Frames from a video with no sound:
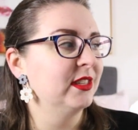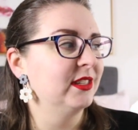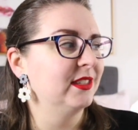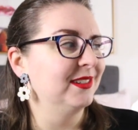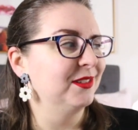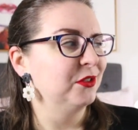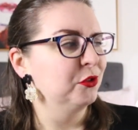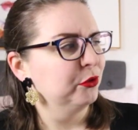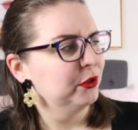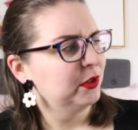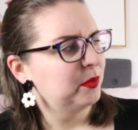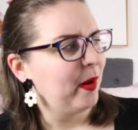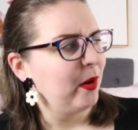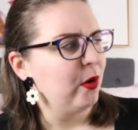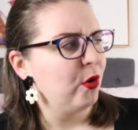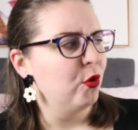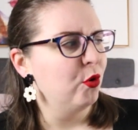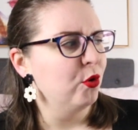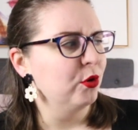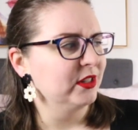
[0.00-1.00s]
This is Two
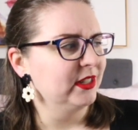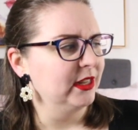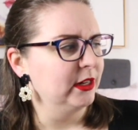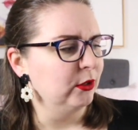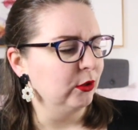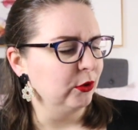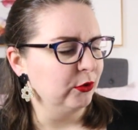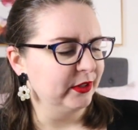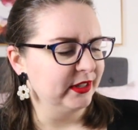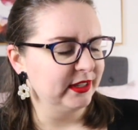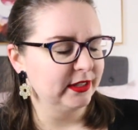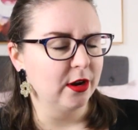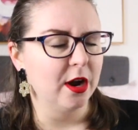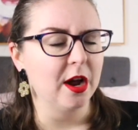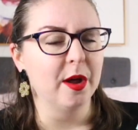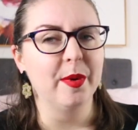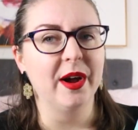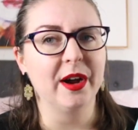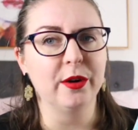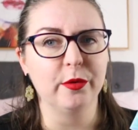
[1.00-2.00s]
Sparrowhawks in a Lonely
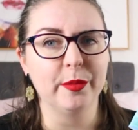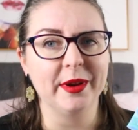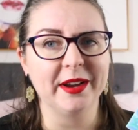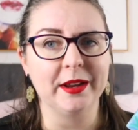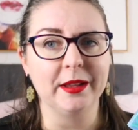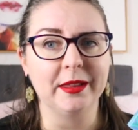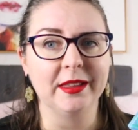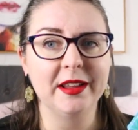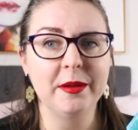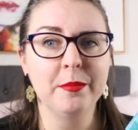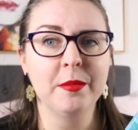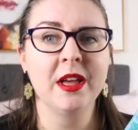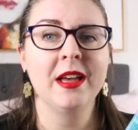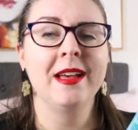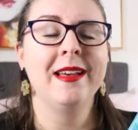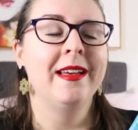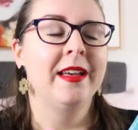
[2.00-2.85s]
Sky by Rebecca Lim.